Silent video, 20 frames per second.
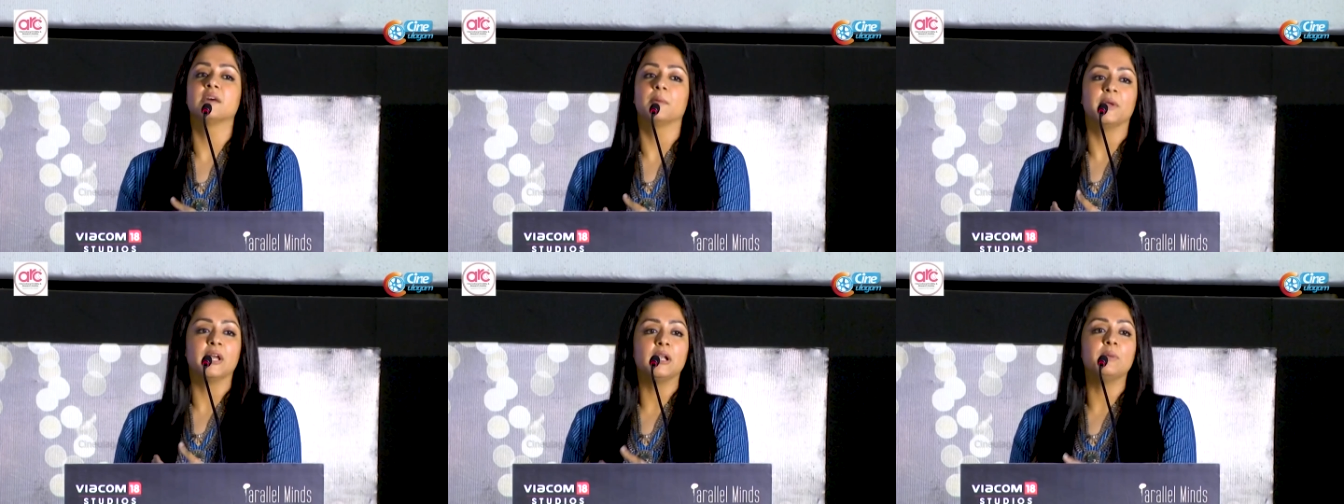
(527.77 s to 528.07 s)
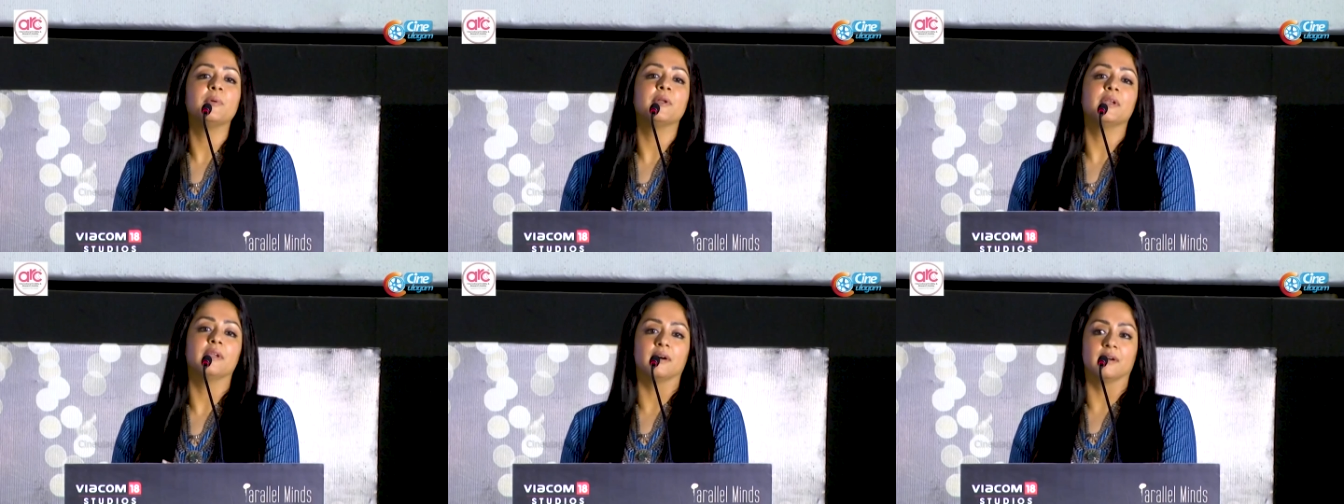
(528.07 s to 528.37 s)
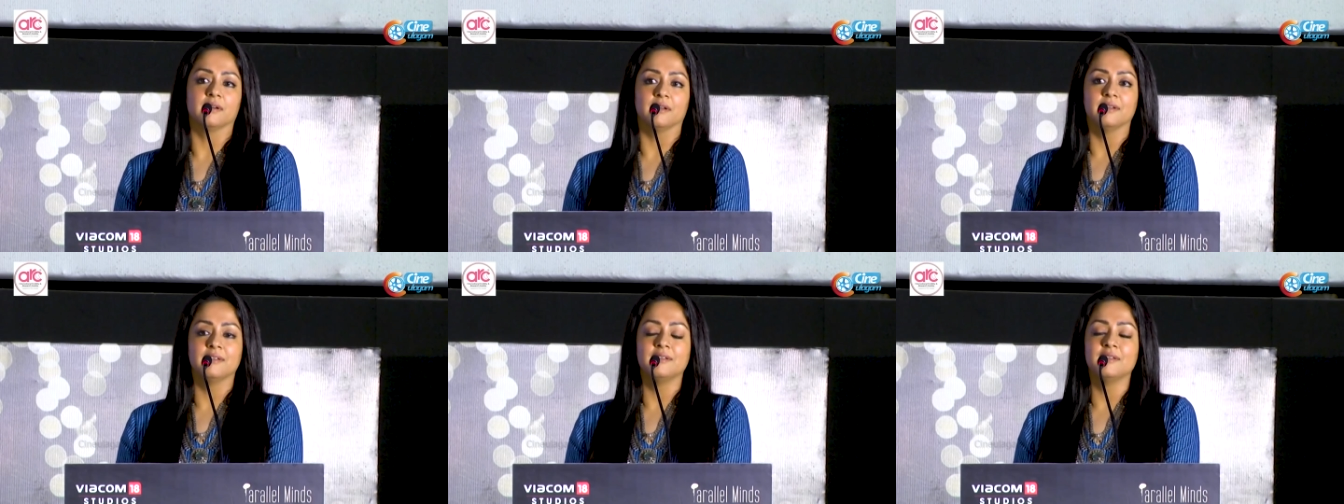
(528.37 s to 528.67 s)
samayal
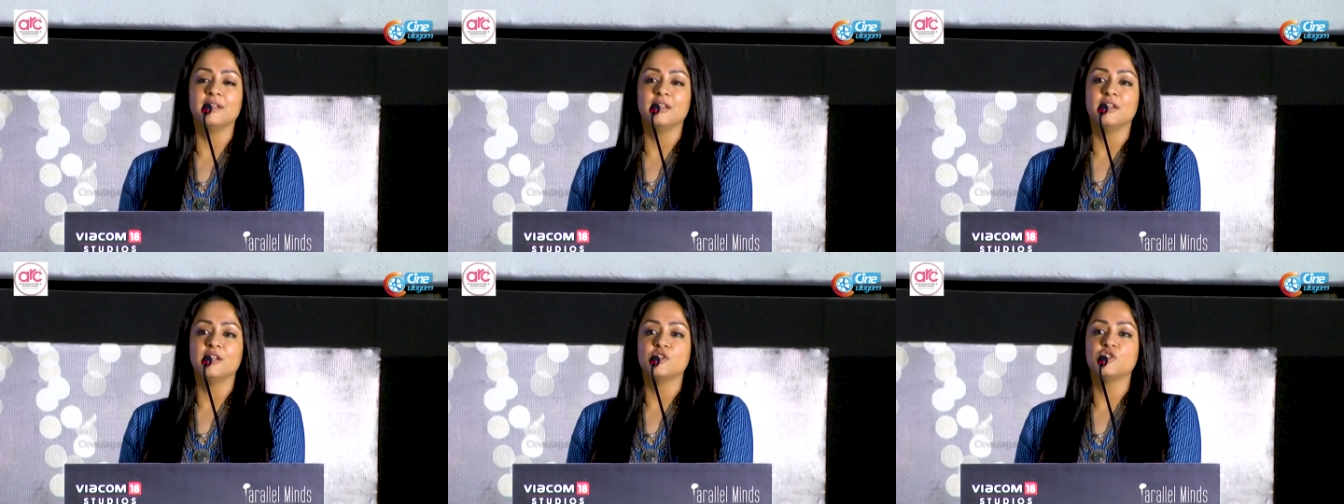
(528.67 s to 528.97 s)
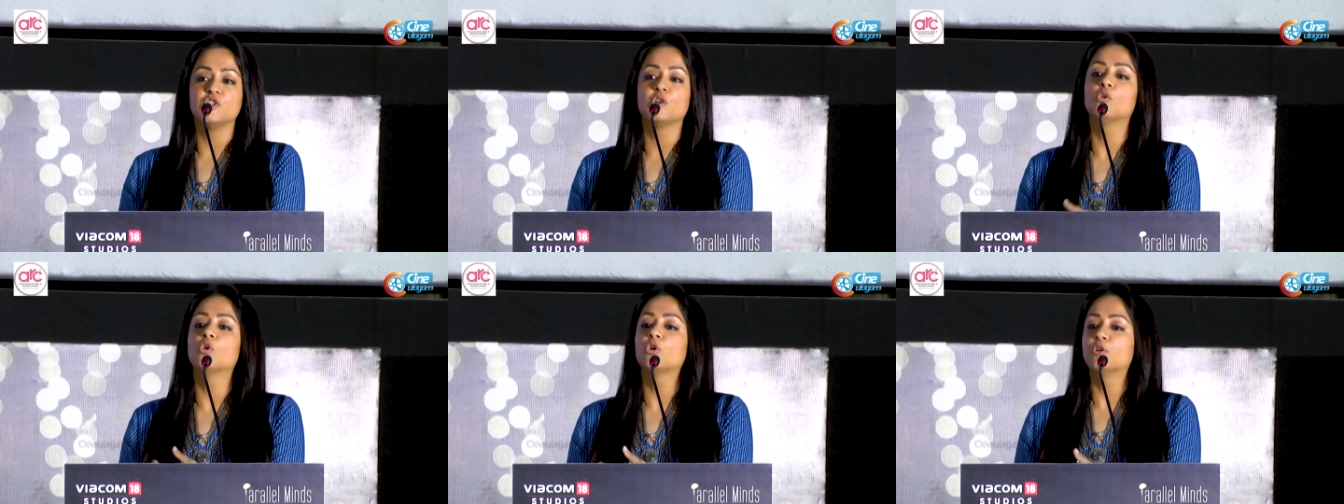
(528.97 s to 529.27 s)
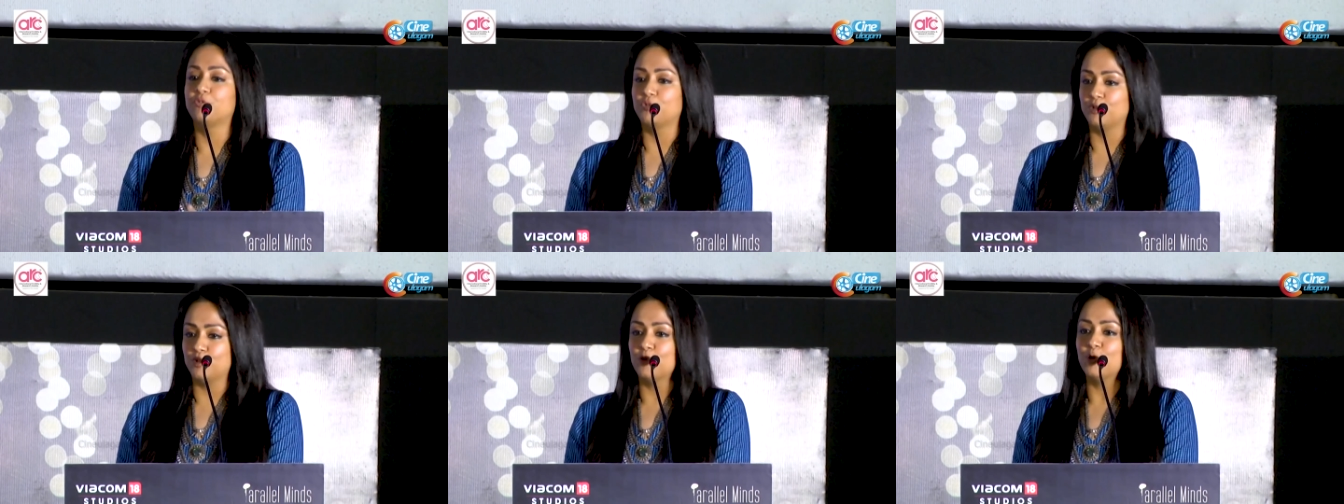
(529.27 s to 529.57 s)
pannanga. She
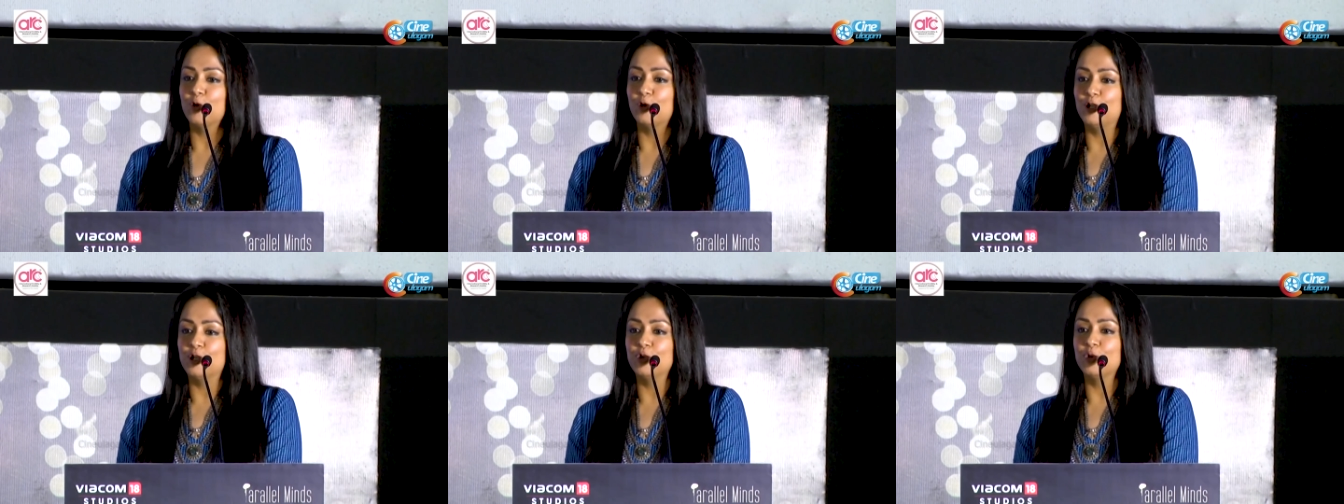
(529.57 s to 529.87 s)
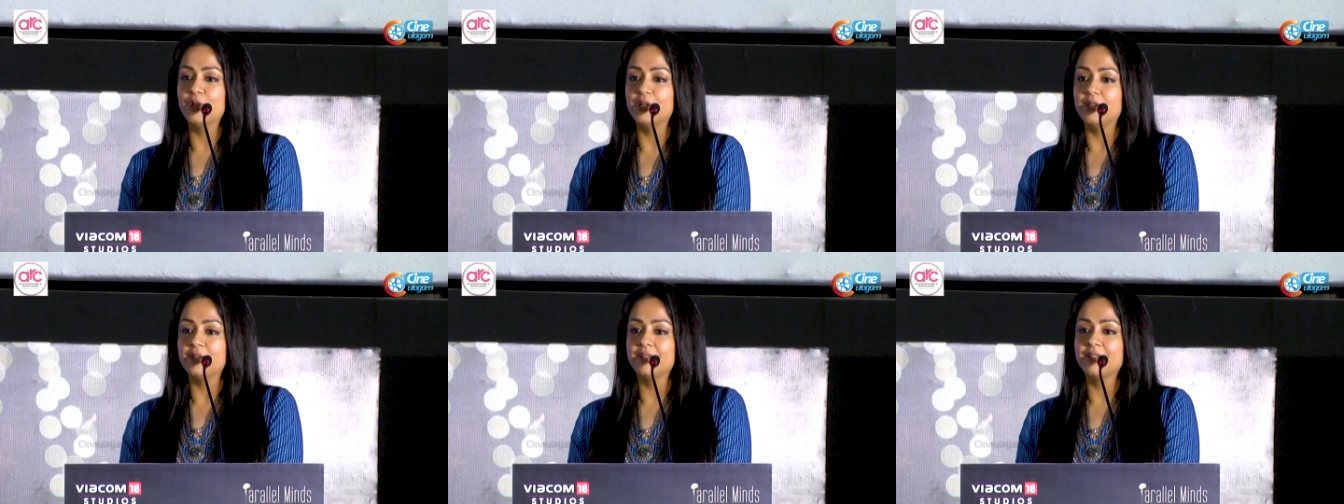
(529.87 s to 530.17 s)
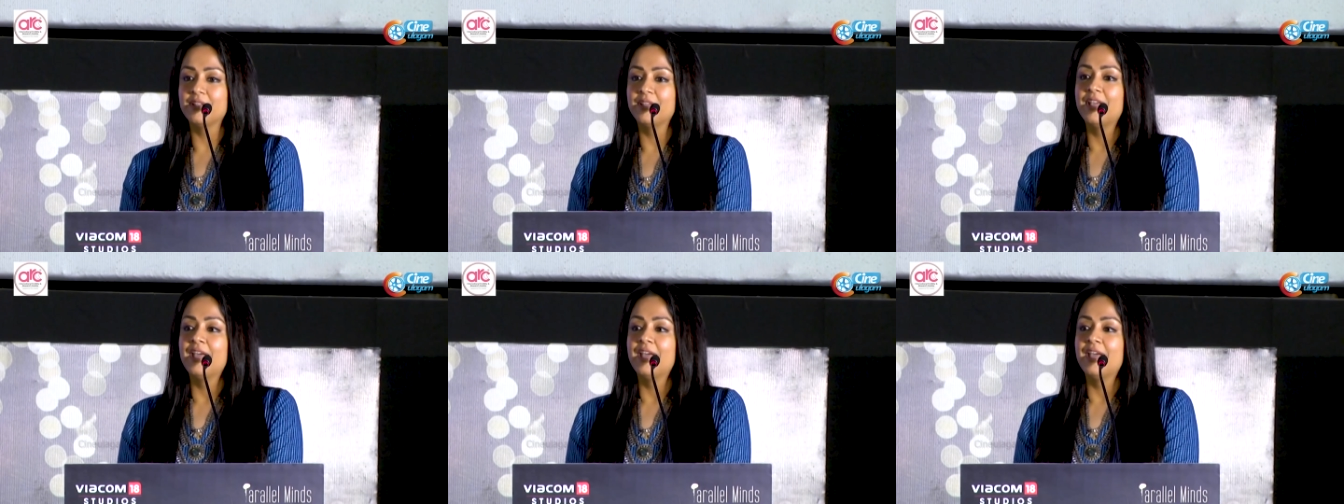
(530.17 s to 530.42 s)
cooked for the whole unit,